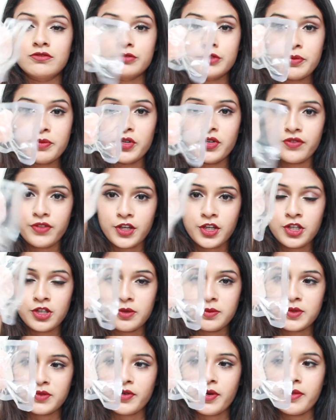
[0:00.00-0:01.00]
remove the
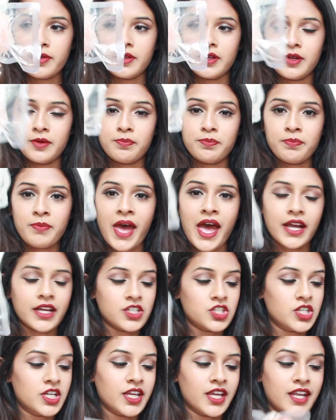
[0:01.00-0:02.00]
cubes from the
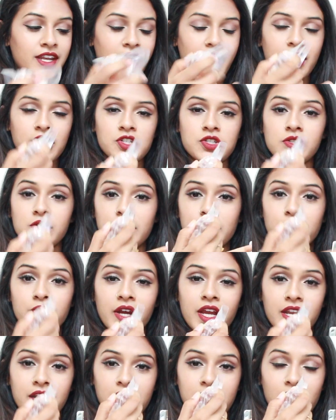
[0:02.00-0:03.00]
packaging and actually
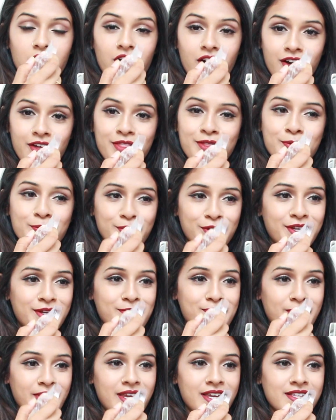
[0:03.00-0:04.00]
grate it on the
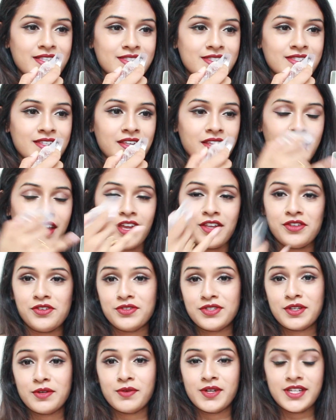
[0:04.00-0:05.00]
wooden base and
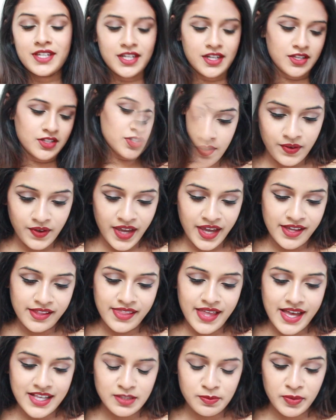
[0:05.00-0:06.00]
use it when needed. So okay,
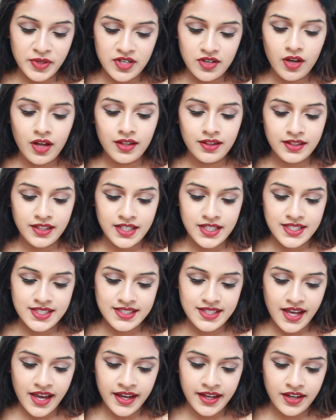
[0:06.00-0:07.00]
last but not
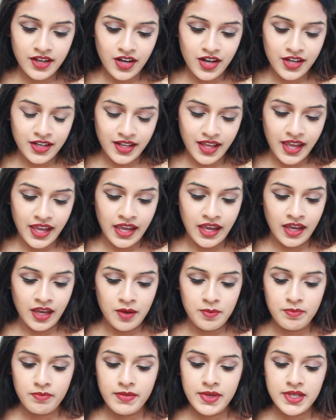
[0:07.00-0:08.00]
least, I got
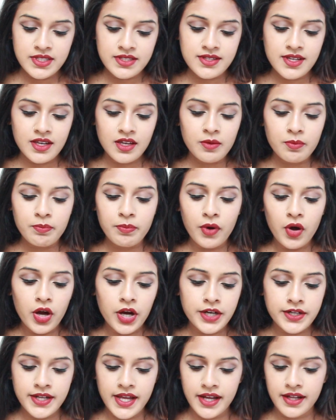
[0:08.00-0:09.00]
a Mystic
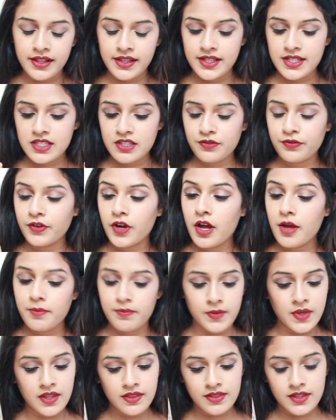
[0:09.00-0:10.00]
Bar necklace
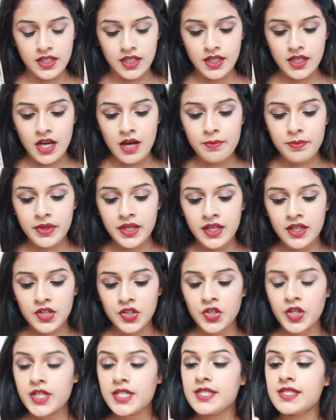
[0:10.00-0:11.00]
from the company
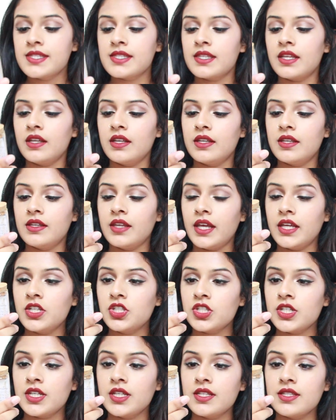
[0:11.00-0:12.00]
Chris
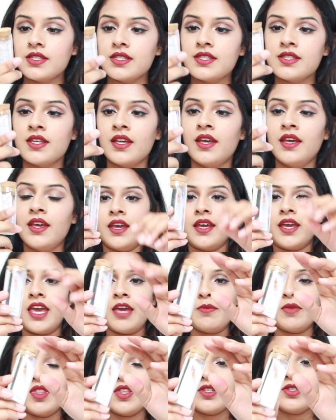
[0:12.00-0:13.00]
Nations. It
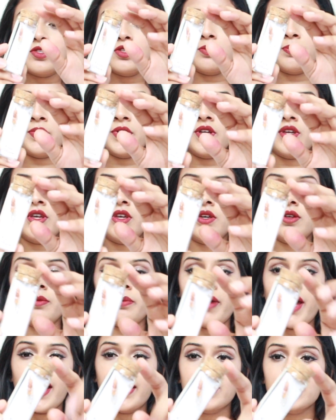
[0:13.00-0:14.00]
came in this super
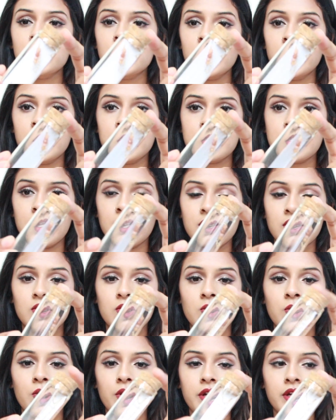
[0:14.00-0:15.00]
cute packaging. It's like a
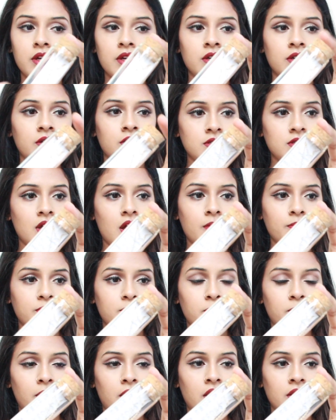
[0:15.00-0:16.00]
cork
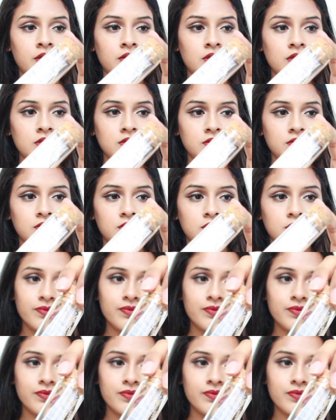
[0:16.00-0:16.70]
top bottle.